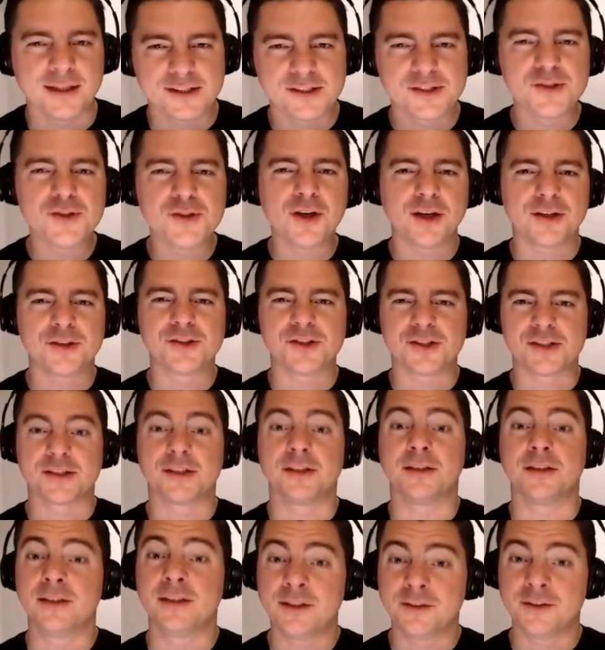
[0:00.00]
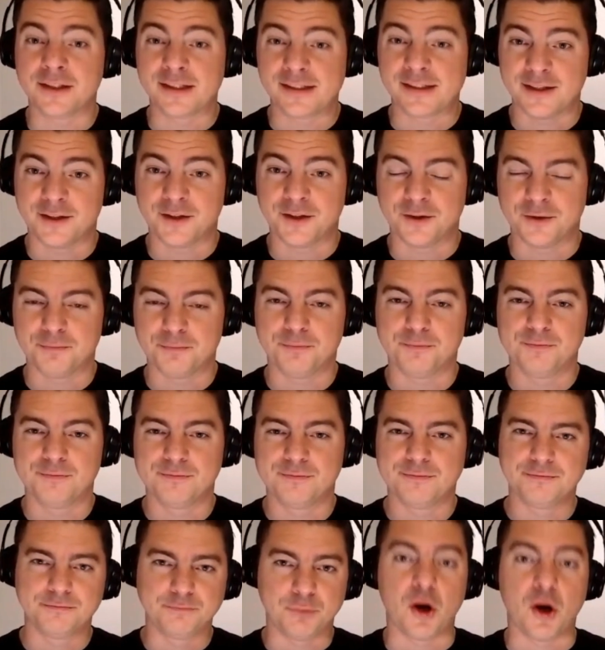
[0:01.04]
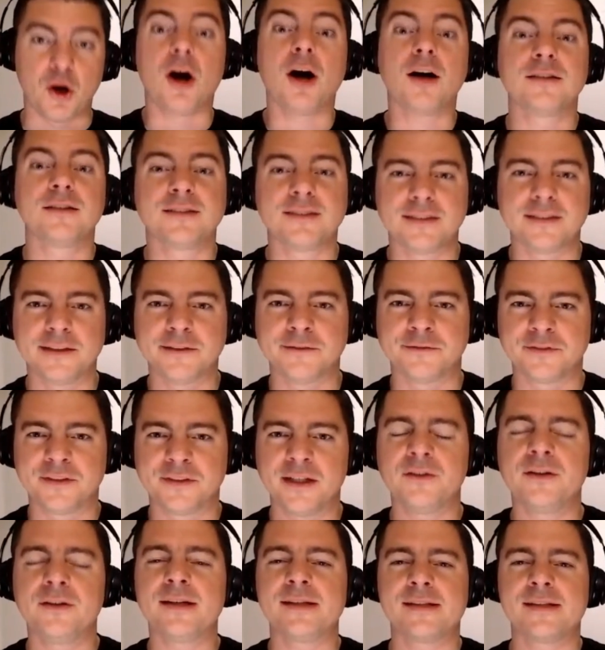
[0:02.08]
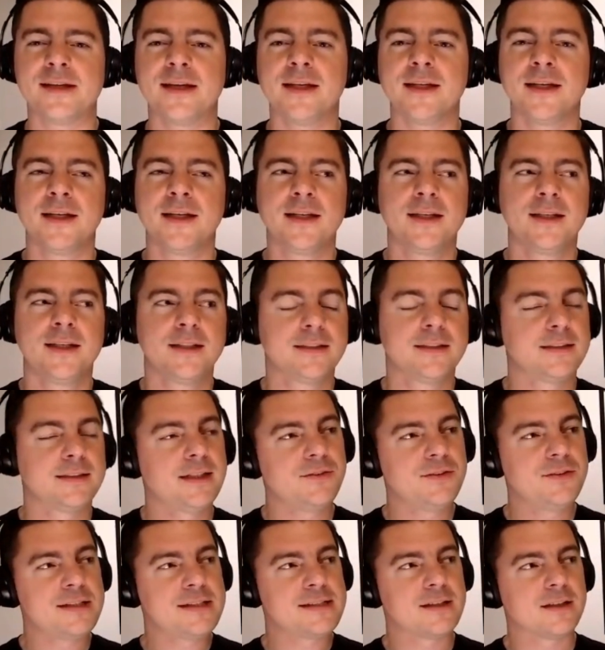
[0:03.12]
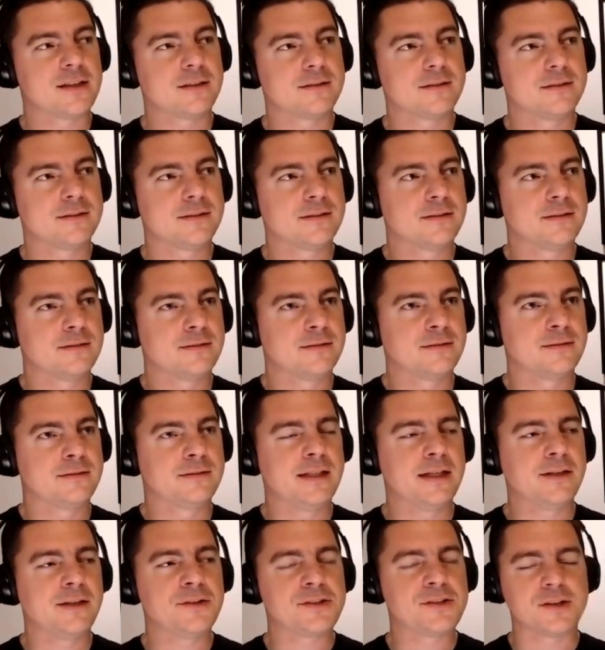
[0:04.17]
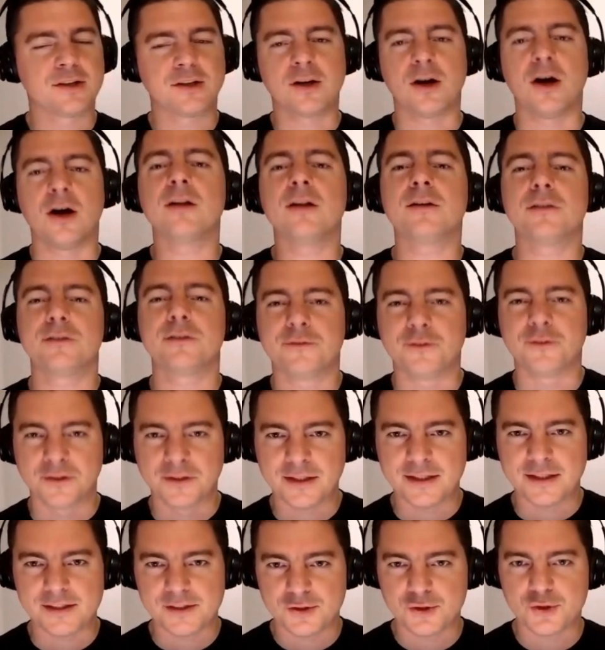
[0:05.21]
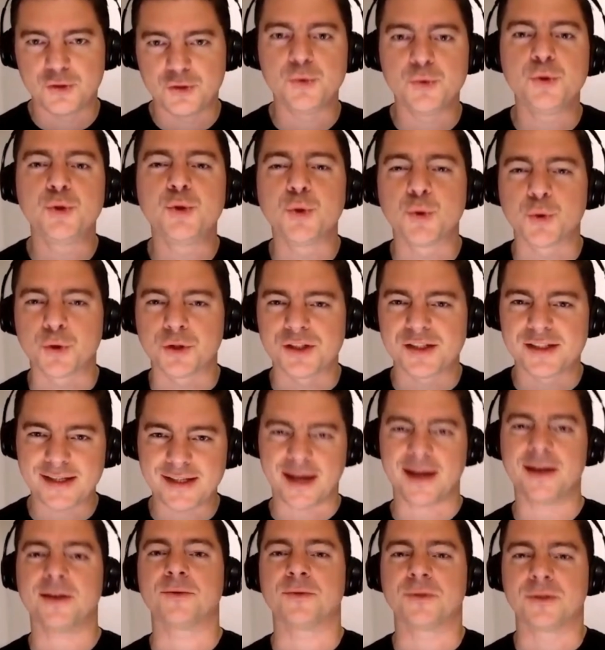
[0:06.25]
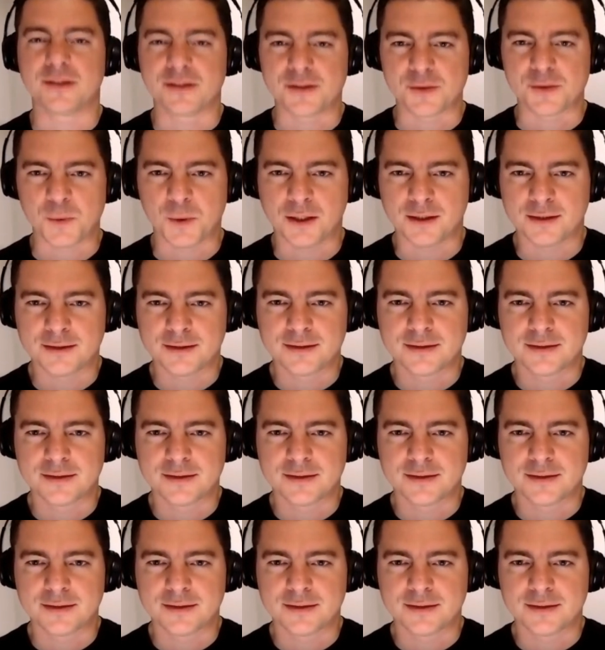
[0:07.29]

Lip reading: It's not just the lyrics that are positive. There is a colorfulness to your sound as well.